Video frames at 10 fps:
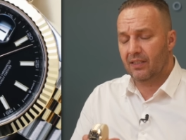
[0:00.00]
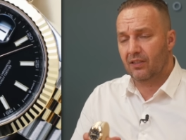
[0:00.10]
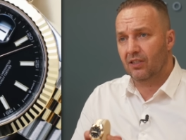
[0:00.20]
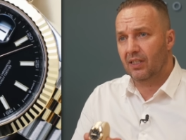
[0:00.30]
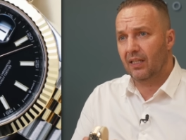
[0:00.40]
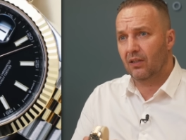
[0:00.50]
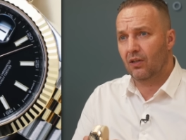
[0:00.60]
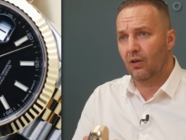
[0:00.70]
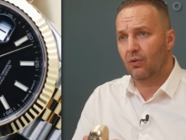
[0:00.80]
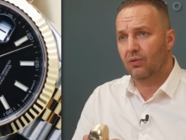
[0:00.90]
It's the steel and
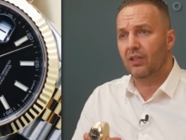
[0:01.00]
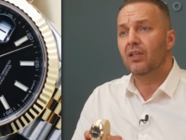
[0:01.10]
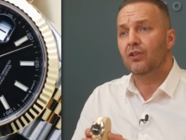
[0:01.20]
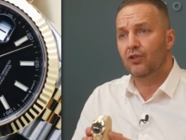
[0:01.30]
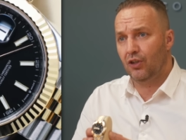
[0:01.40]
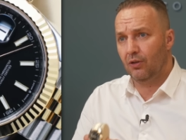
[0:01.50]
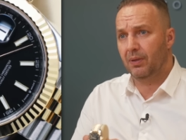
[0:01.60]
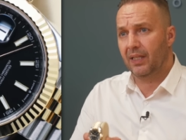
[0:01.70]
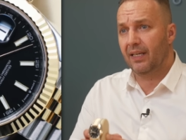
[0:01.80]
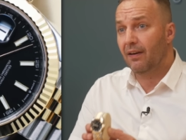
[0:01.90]
gold
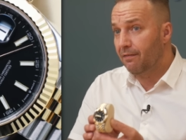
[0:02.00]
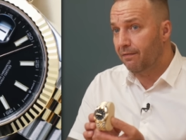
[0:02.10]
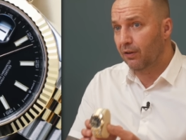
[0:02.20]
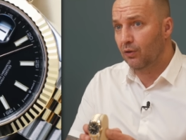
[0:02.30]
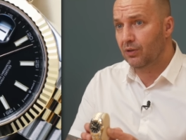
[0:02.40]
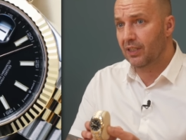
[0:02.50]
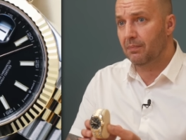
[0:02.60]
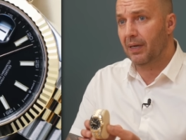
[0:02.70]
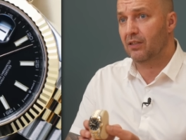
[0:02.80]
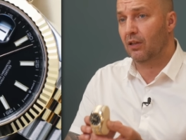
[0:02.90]
Jubilee fluted
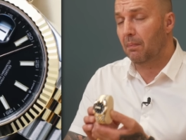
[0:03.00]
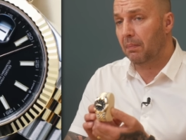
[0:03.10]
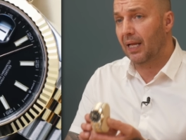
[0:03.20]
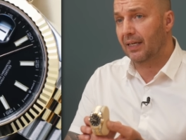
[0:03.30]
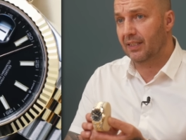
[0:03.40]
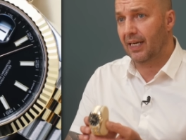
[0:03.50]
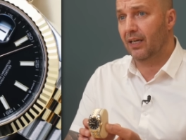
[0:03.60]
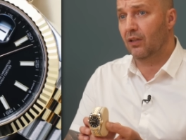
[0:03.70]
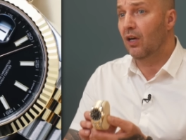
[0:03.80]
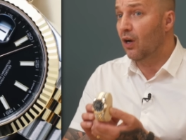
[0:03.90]
bezel black
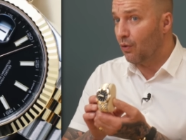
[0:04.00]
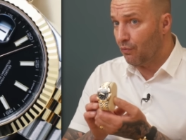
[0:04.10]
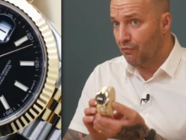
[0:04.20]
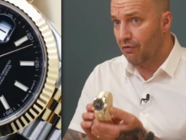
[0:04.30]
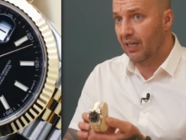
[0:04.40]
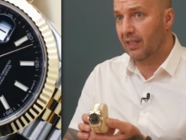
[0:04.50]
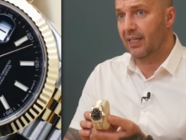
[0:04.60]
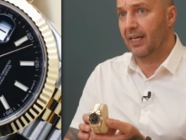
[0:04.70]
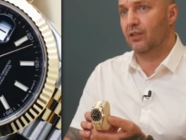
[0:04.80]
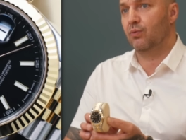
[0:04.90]
dial. Really
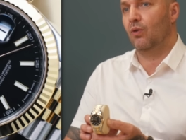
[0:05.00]
nice